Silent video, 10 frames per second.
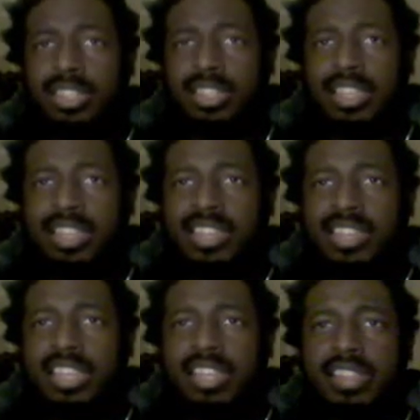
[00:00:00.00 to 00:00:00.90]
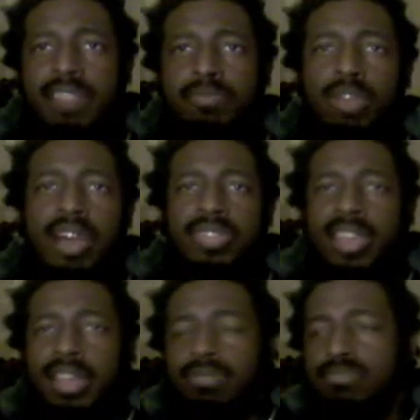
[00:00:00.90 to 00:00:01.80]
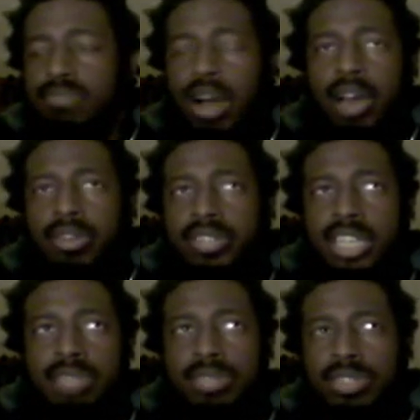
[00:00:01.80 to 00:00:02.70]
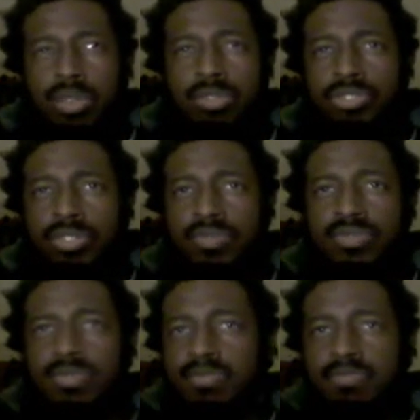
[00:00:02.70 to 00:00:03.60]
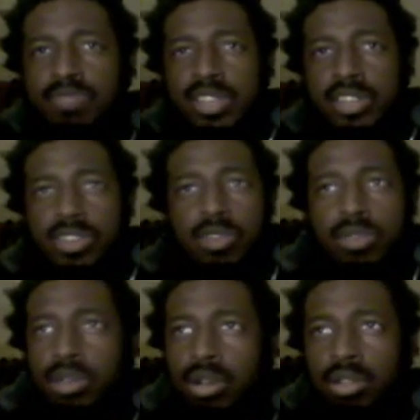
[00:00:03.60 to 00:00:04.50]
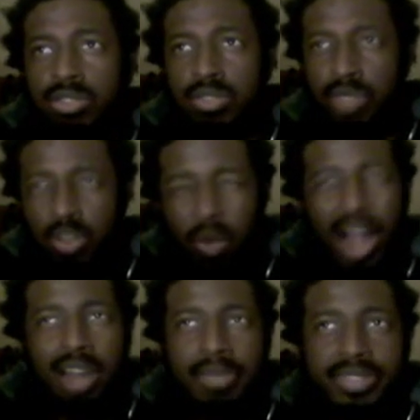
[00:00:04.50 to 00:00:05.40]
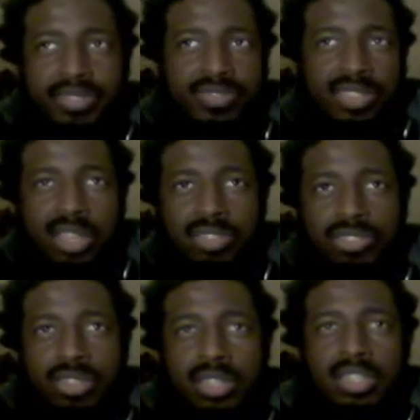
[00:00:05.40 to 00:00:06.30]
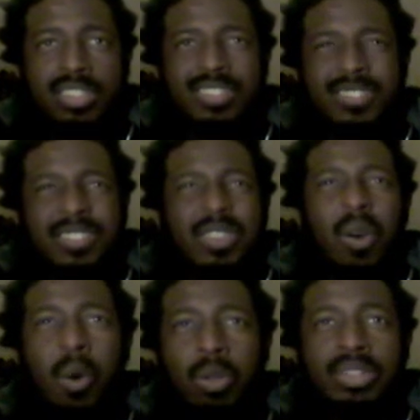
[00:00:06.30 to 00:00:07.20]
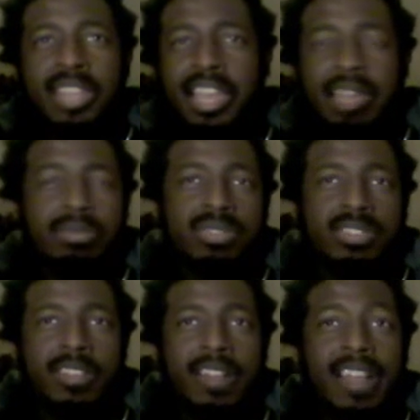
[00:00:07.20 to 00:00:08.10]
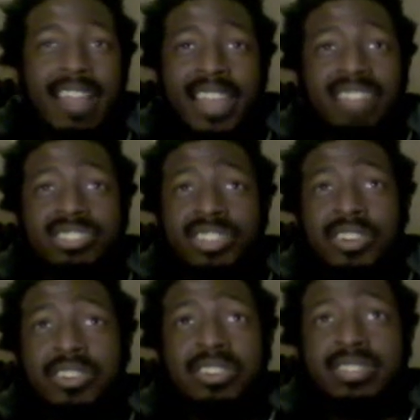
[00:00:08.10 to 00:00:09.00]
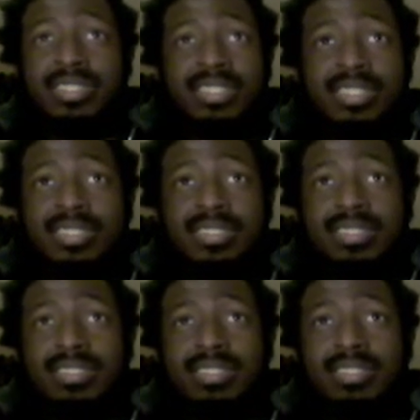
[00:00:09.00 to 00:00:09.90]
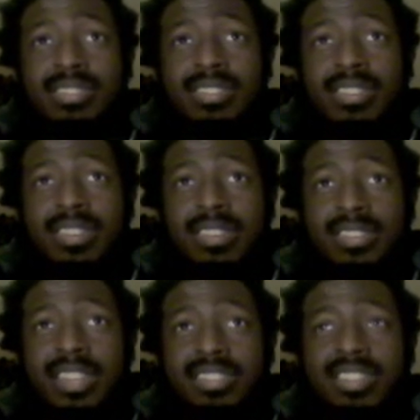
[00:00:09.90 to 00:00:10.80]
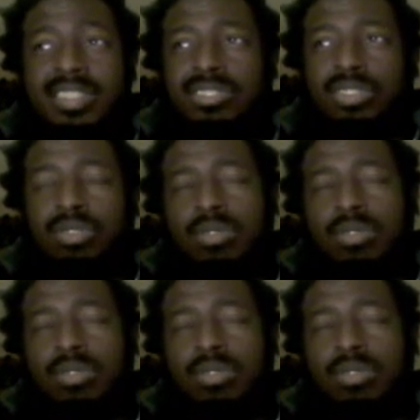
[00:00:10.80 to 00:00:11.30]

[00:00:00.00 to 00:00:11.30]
it's like they brought that modern gaming culture of being a know-it-all or the requirement of such to old games. And that just hurts. That's like, so,